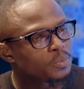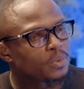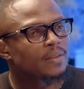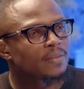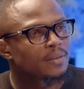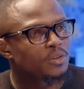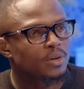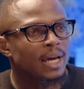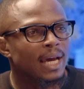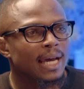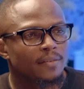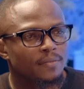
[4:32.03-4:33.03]
with, you
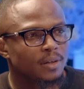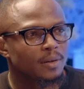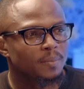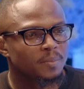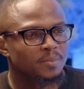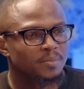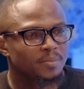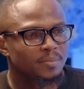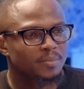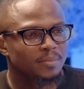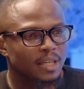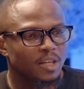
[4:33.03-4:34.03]
have an
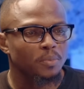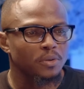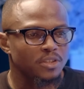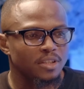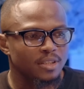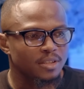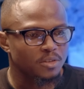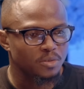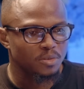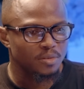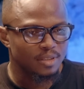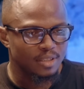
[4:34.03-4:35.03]
opportunity
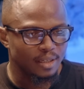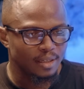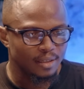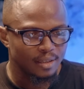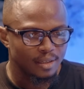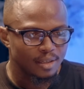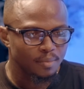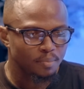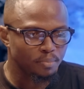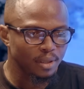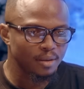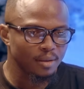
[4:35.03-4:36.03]
to say,
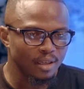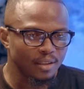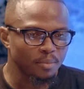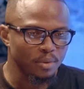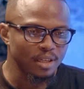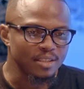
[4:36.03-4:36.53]
pick either being